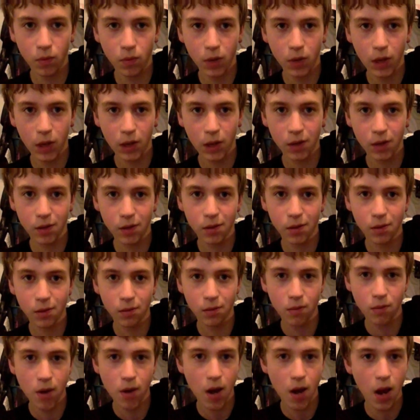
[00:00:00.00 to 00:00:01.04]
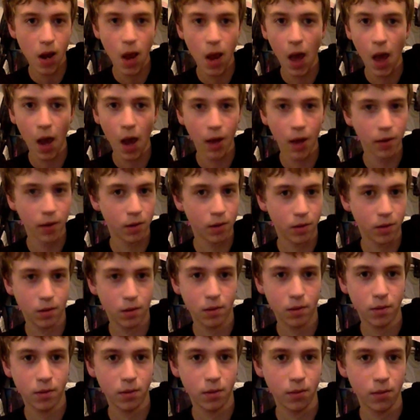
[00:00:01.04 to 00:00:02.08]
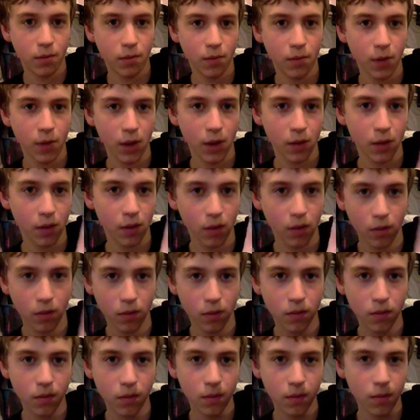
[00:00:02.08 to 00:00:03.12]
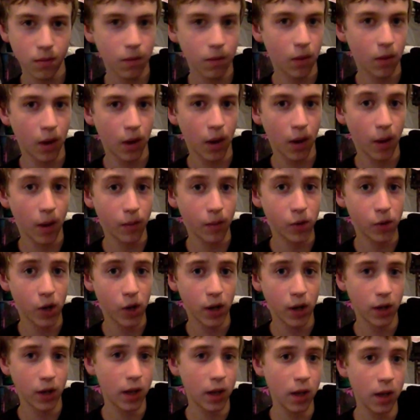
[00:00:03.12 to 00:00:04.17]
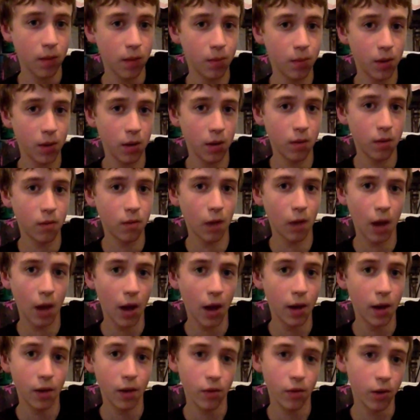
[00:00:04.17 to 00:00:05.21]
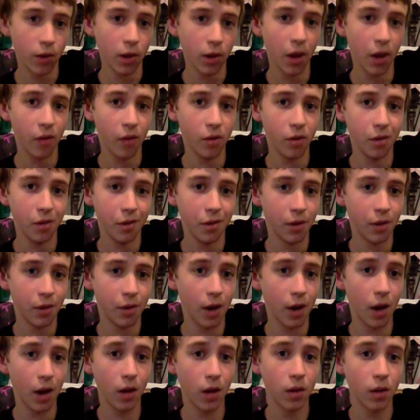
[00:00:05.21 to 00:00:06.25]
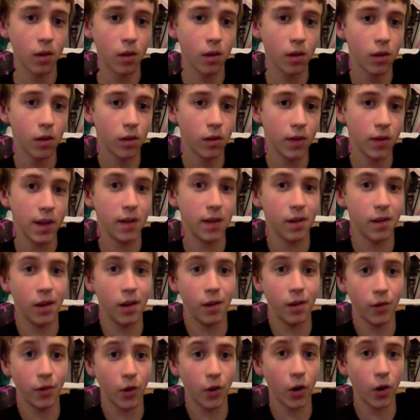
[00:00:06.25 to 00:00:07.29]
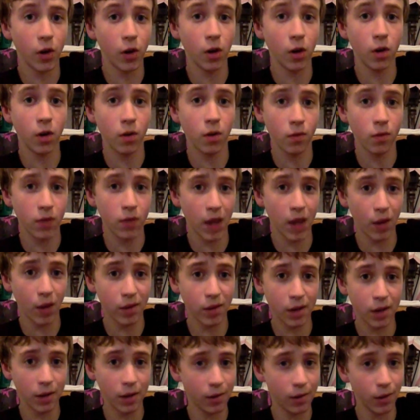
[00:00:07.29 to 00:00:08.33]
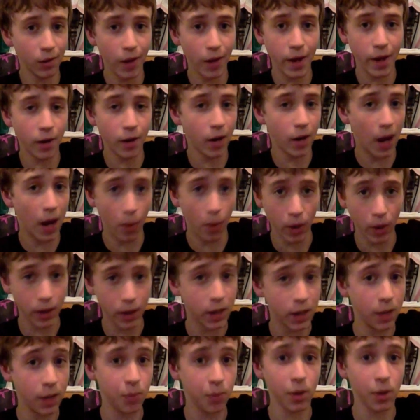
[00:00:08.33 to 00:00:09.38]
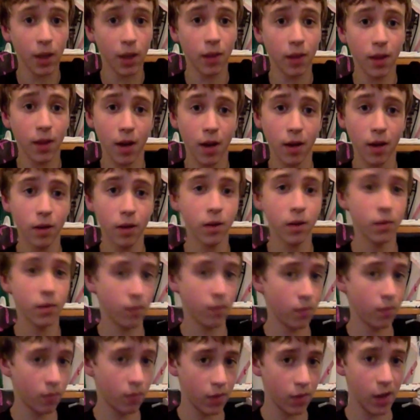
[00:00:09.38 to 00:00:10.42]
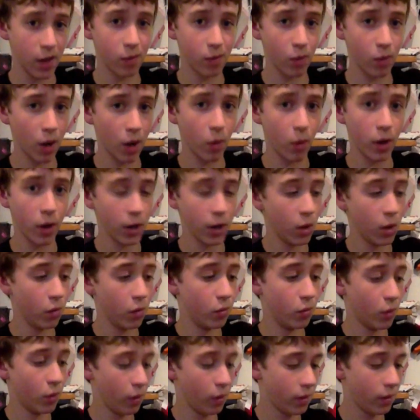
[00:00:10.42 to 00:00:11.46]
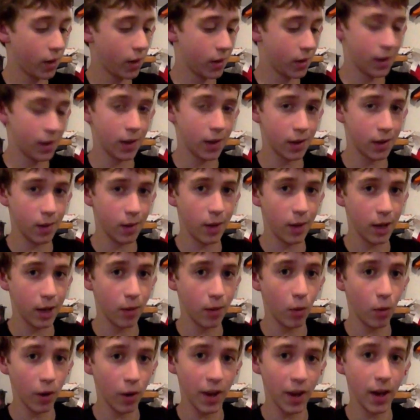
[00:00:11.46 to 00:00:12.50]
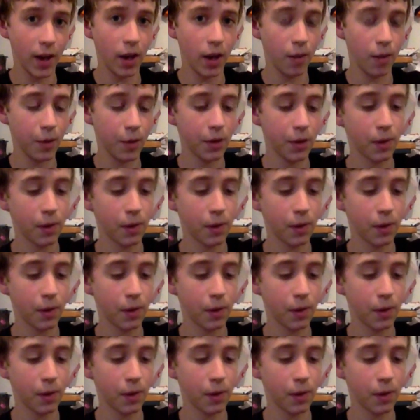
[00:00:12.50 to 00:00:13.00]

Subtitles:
it's not like, I'm trying to keep it on different levels, okay? The insides are darker, the outsides are lighter. I want to keep it like that. That's what I want to go for, because that's going to make it more dynamic.